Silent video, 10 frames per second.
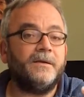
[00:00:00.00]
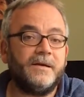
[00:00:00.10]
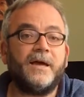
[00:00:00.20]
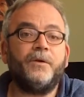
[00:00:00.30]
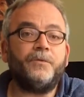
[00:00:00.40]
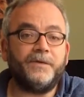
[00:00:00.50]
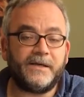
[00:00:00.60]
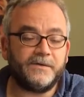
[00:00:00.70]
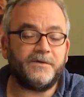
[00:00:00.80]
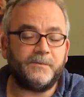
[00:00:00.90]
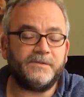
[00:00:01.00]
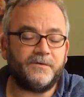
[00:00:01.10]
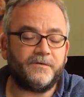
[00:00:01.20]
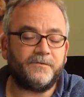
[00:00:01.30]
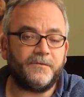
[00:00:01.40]
Not only in terms
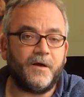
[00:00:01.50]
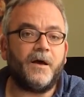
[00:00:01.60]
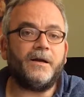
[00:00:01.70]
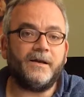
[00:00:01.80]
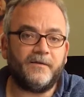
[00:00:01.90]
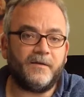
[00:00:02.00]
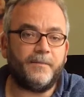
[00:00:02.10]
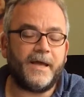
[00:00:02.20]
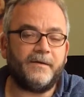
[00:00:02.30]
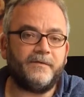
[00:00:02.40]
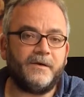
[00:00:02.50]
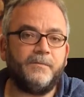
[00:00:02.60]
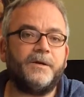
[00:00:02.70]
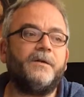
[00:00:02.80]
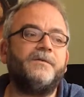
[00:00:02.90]
of audience capacity,
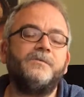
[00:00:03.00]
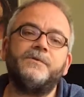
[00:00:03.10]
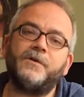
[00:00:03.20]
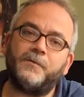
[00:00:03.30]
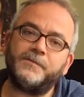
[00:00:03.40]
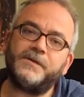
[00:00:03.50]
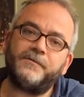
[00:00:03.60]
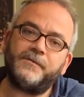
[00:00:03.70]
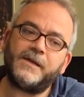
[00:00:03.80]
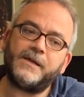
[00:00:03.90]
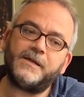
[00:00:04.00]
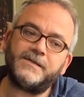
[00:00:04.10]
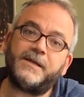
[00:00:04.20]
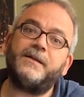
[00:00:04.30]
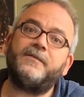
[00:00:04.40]
but also in terms of the
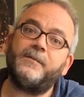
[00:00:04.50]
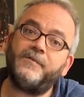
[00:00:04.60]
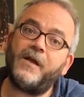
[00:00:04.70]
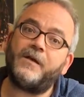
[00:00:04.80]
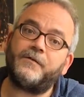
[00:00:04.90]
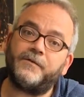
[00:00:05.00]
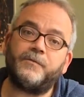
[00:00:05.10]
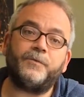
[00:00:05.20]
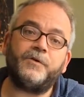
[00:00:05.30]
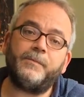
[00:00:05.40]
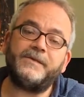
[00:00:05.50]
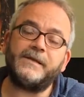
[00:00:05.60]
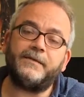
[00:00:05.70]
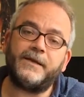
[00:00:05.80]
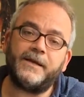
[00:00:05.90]
tickets themselves. Will you be
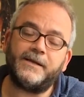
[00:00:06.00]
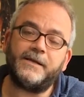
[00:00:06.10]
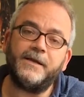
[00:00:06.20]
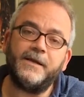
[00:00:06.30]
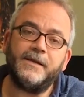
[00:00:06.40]
selling any